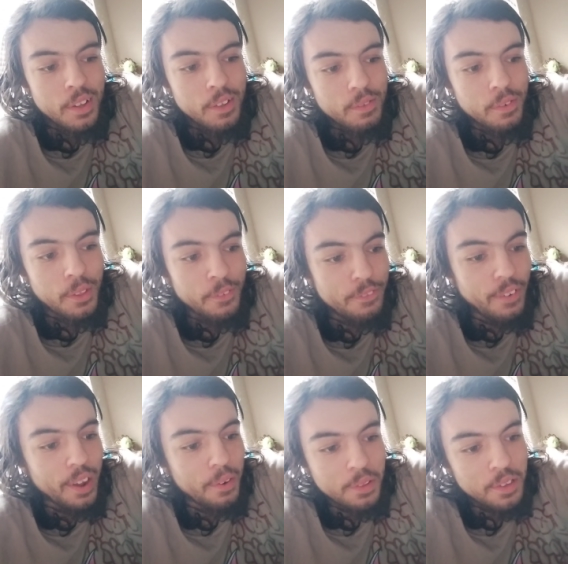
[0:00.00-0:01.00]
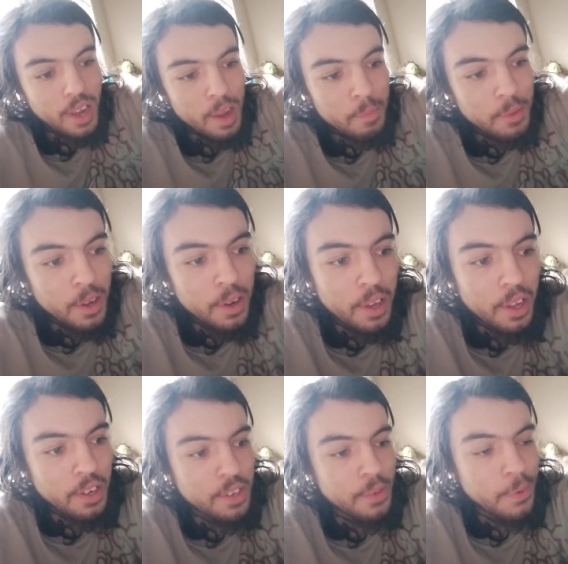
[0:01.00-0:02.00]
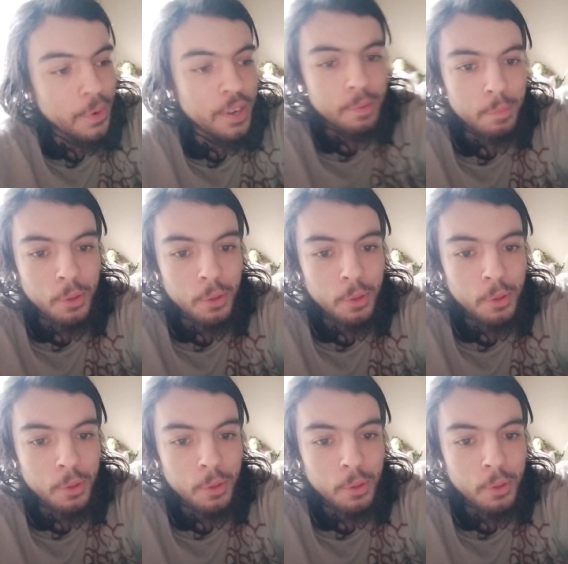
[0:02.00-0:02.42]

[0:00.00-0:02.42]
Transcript: for the final time talking to uh,